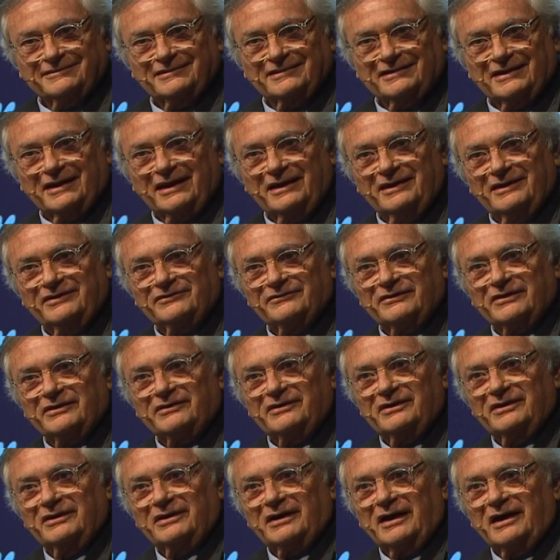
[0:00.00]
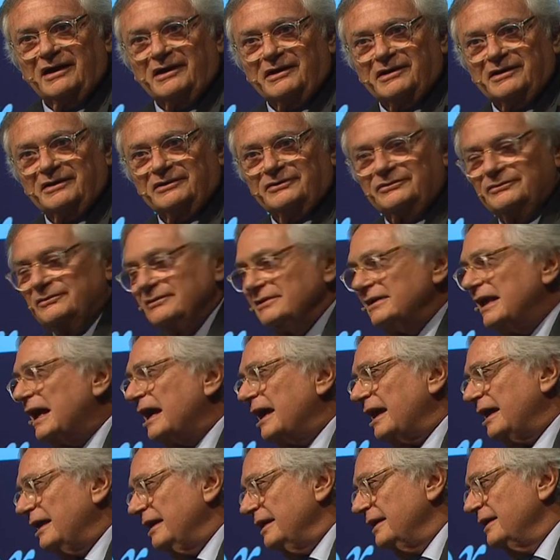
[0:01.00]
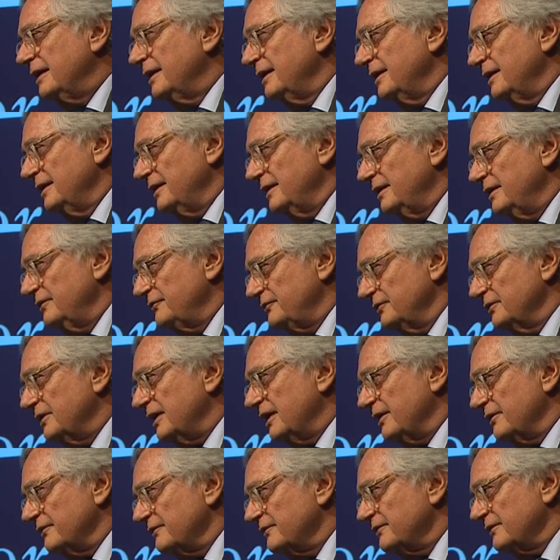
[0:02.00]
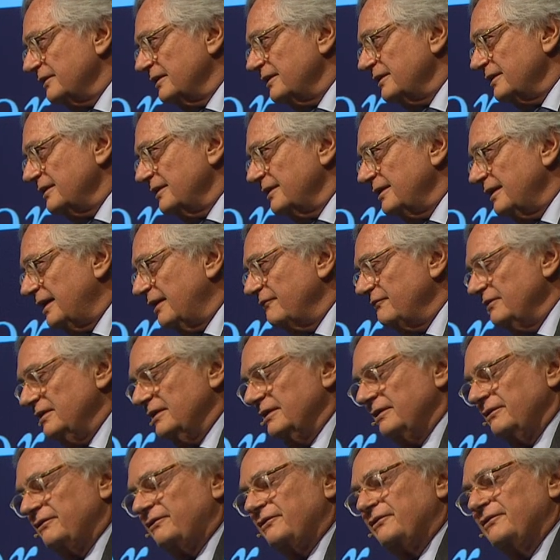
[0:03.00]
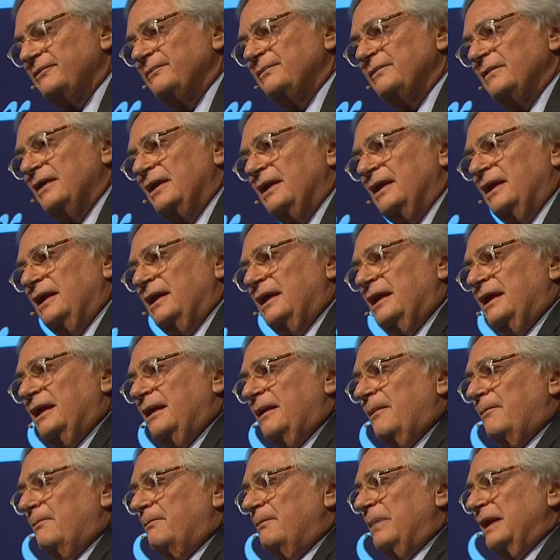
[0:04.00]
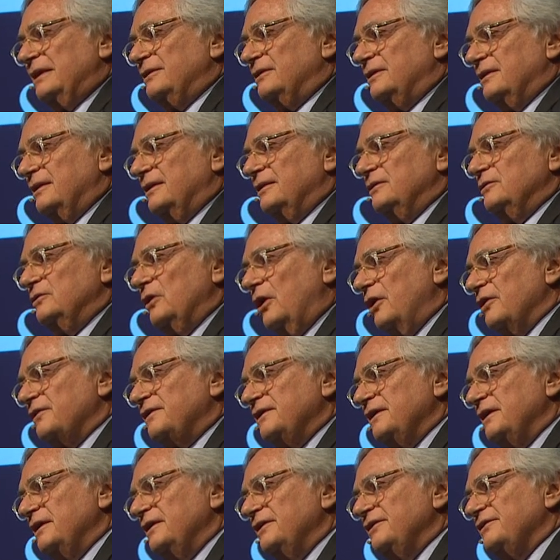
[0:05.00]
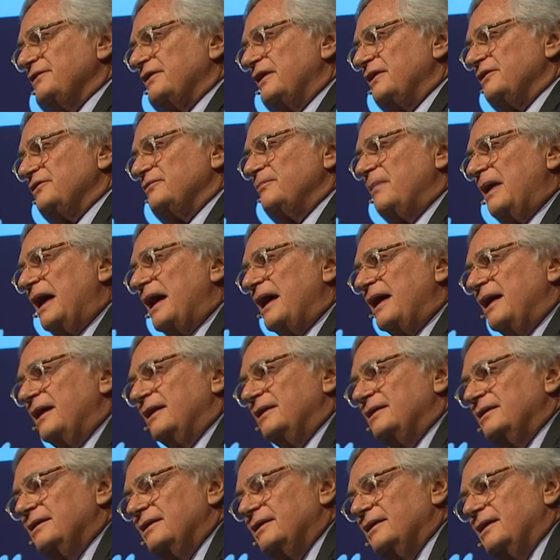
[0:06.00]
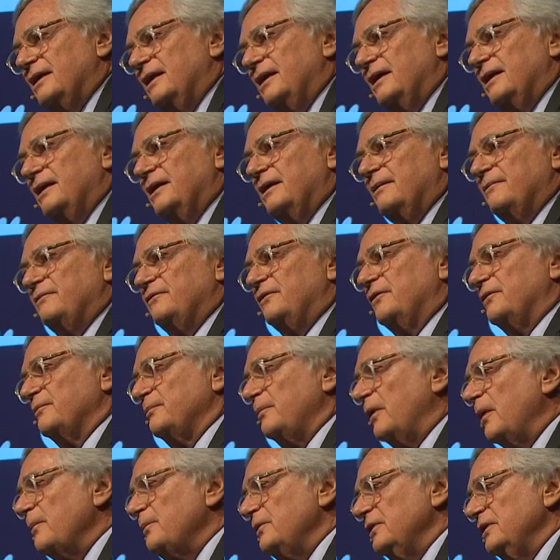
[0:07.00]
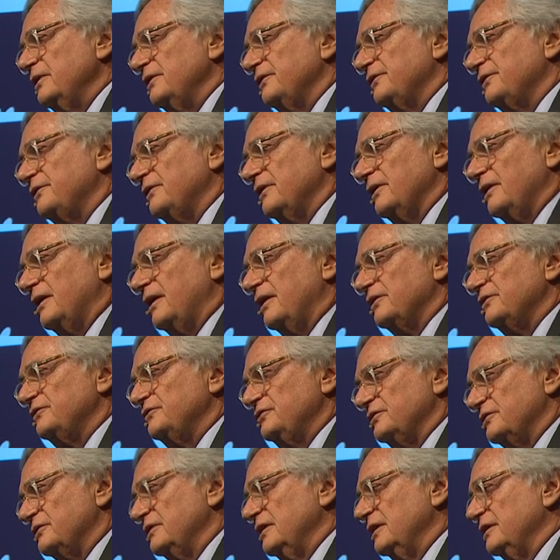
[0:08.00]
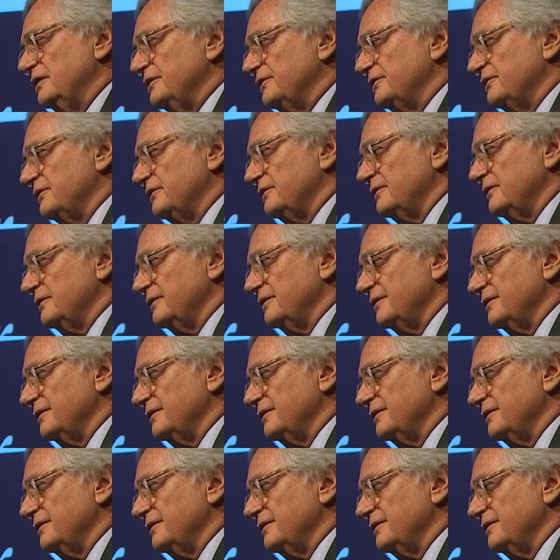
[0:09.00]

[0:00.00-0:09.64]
And it's very hard to lie if you have uh, evidence. But nothing is as bad uh, for populists as journalists.